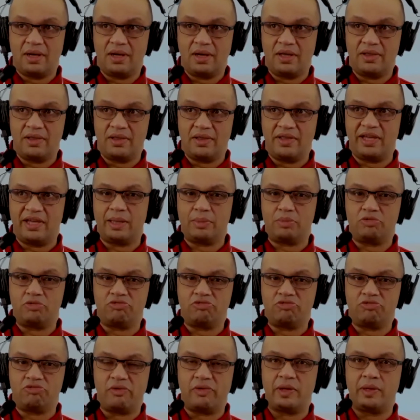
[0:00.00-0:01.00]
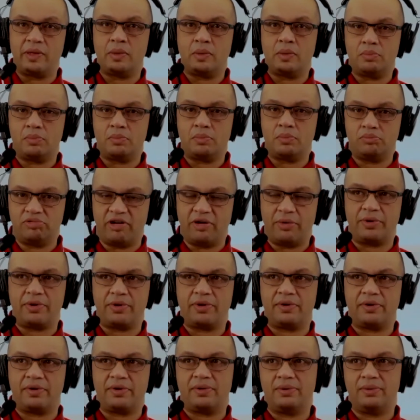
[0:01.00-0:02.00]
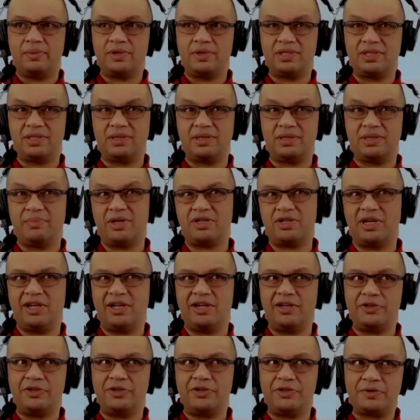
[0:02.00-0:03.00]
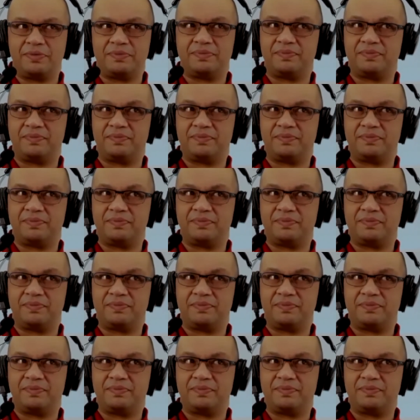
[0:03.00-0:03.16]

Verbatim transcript: And they end up growing broke which is a big challenge.